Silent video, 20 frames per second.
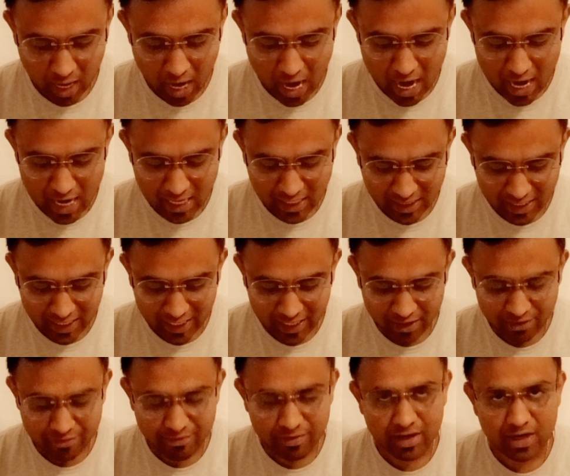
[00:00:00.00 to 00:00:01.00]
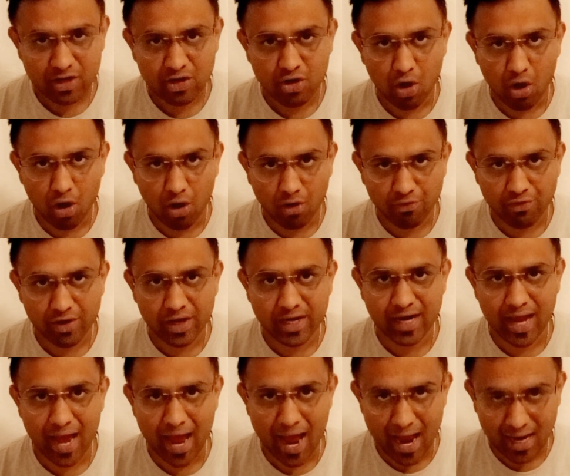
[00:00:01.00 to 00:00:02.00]
In the event of an
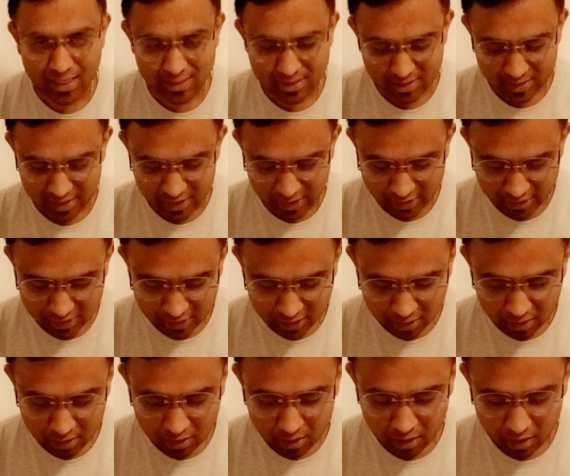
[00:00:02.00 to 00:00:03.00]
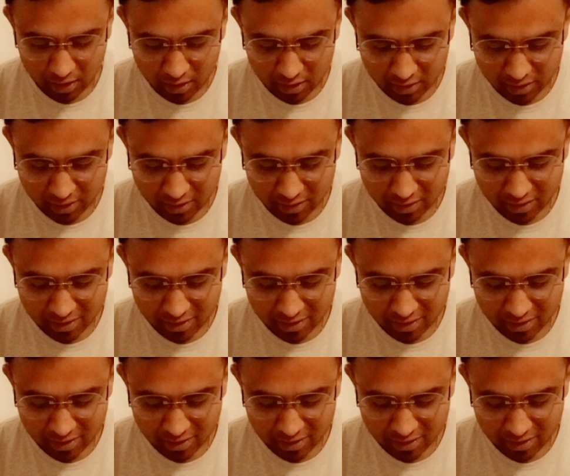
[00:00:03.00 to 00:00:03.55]
accident, a